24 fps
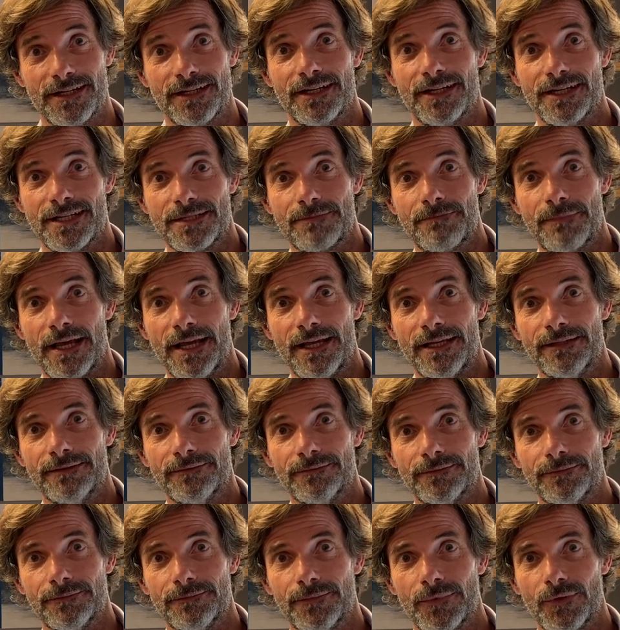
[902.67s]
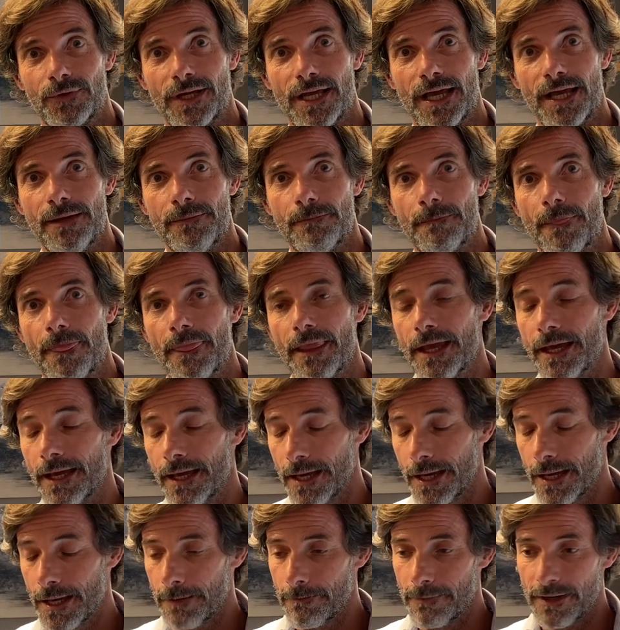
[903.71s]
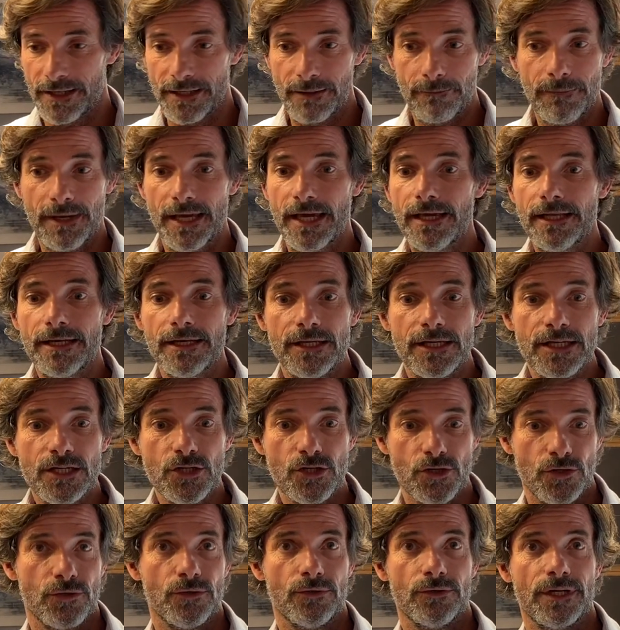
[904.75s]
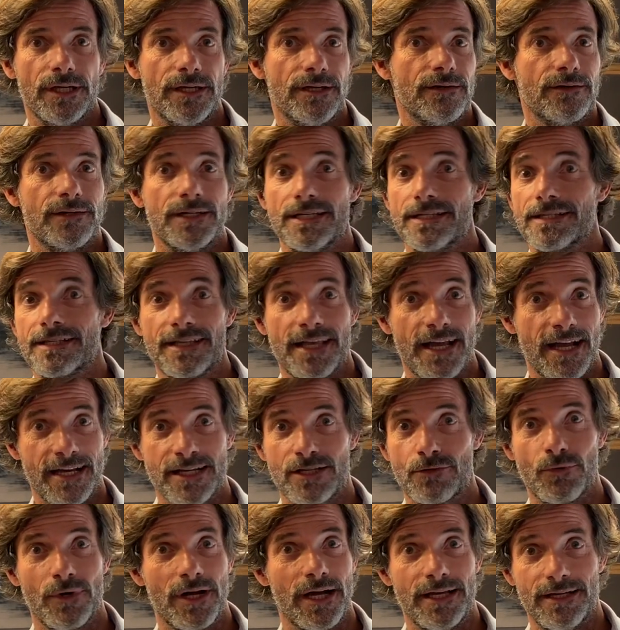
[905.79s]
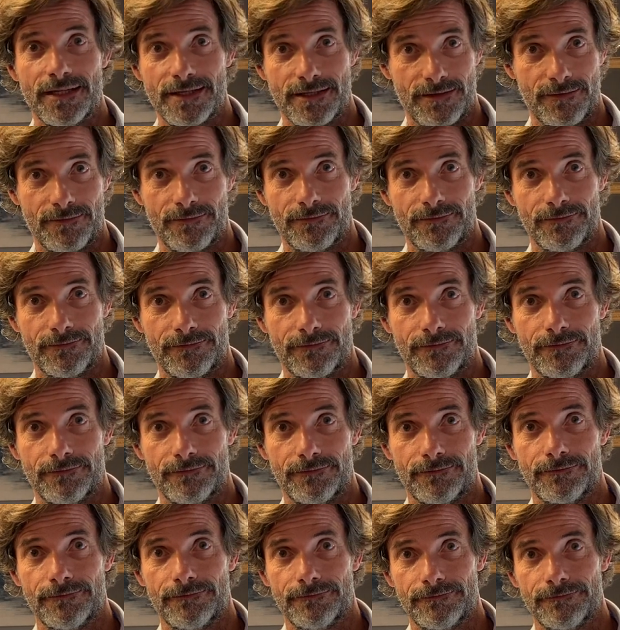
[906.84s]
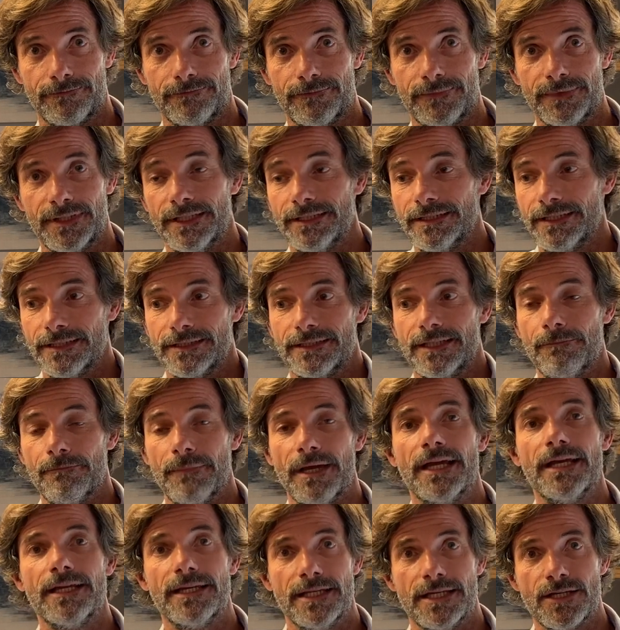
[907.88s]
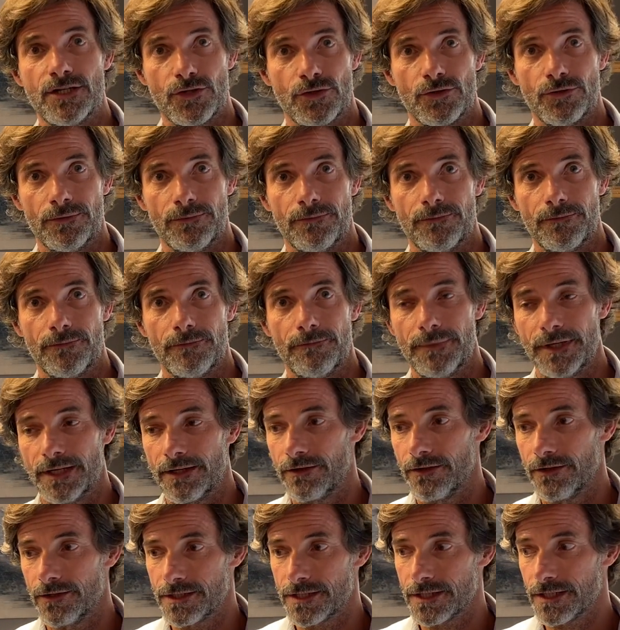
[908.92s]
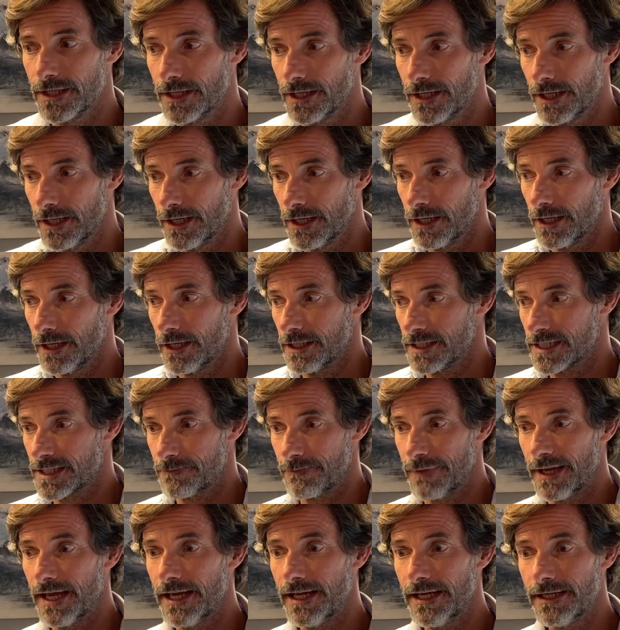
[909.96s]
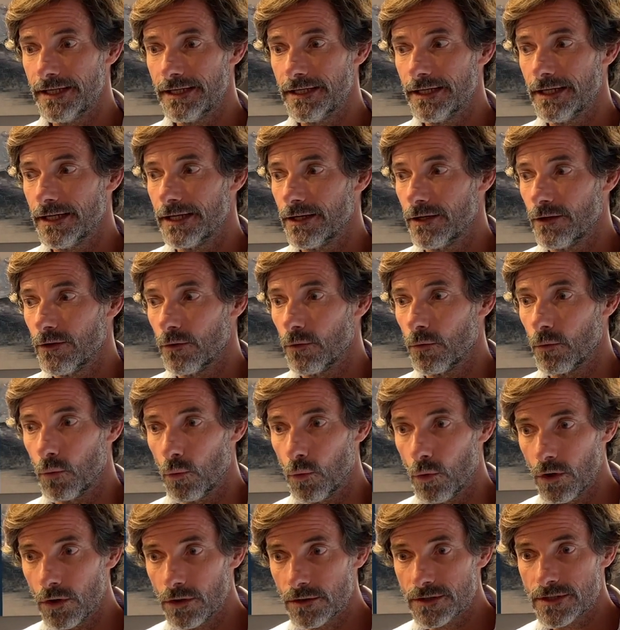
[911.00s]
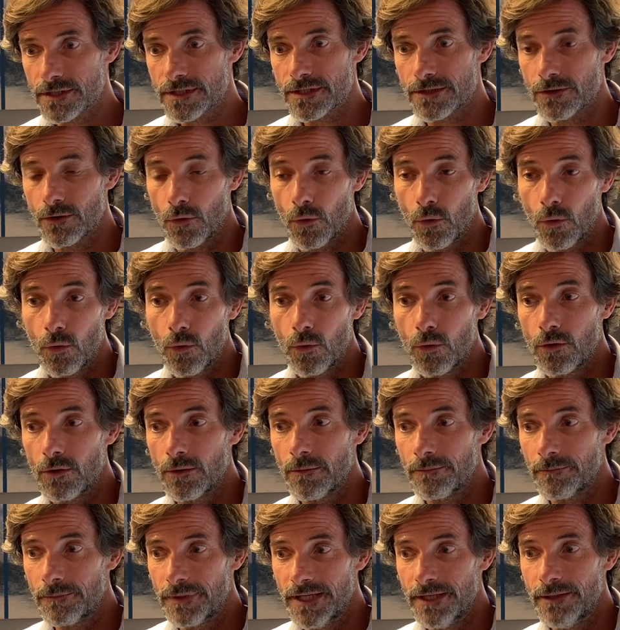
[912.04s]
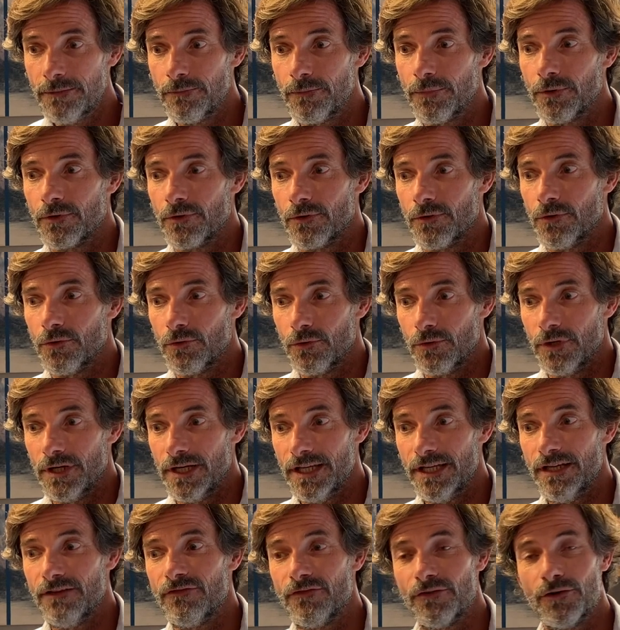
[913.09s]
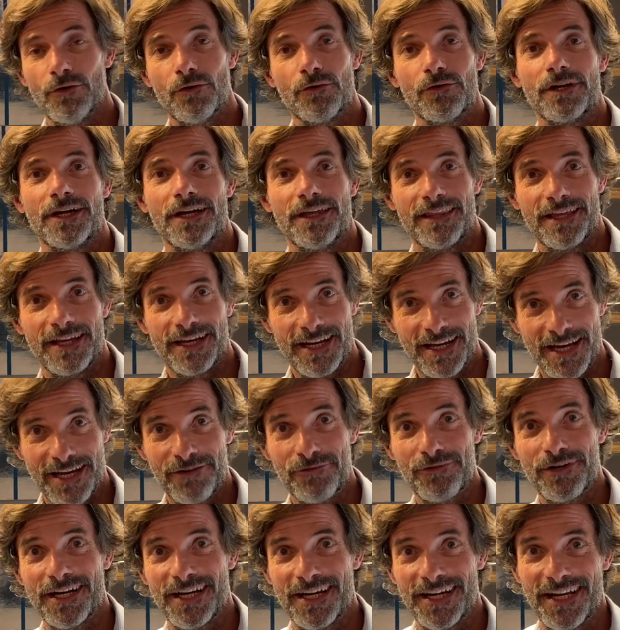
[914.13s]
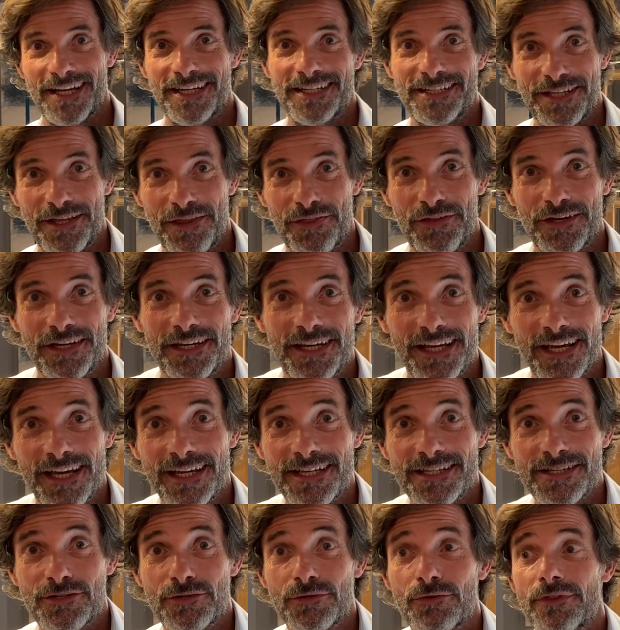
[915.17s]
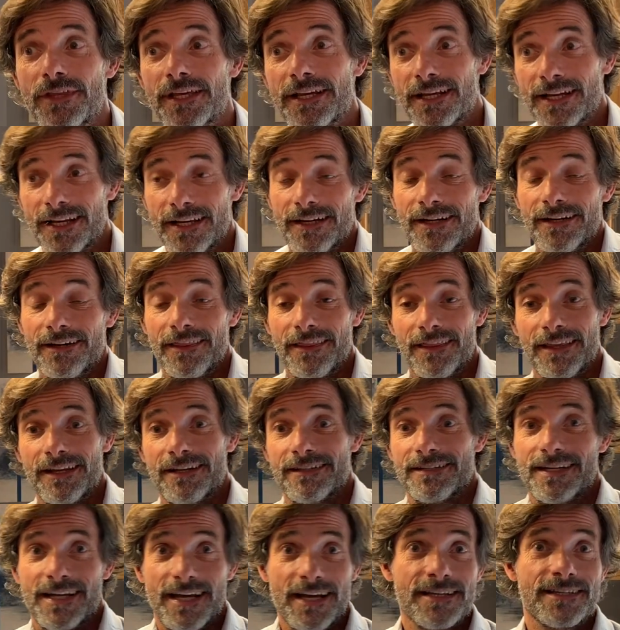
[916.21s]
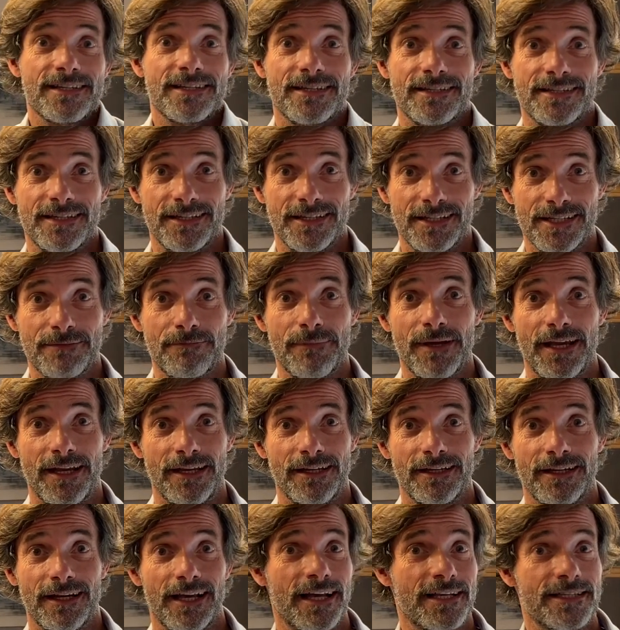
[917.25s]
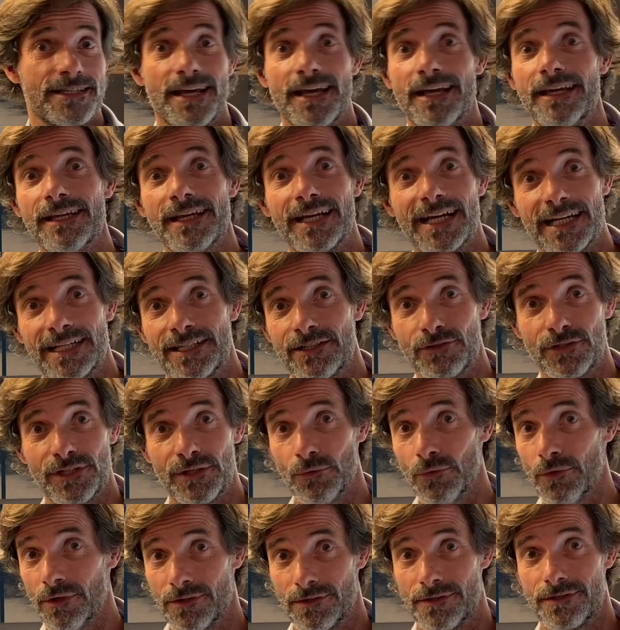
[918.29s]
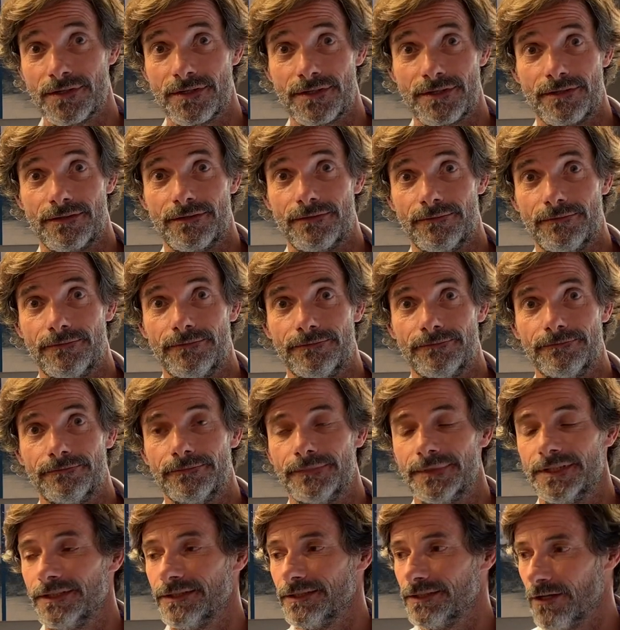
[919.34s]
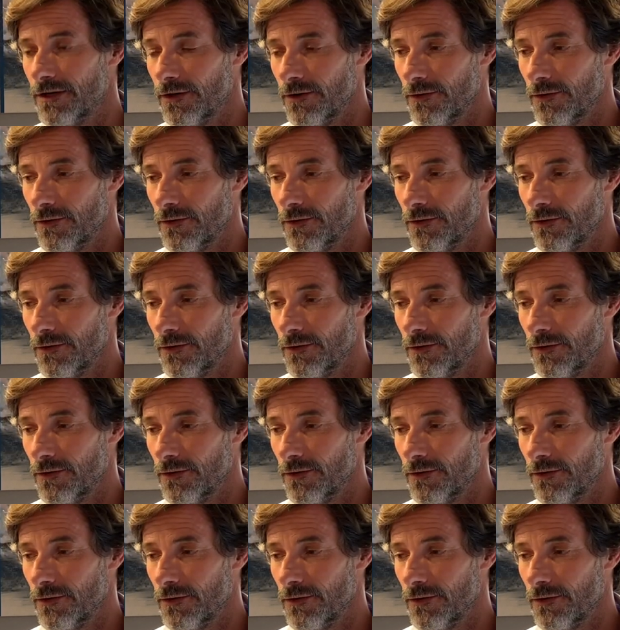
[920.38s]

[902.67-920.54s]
in Spain, okay? But the main issue here is tax-wise. This is the main issue, because Spain wants all people who live longer than 183 days to declare their taxes in Spain, as any country wants. So,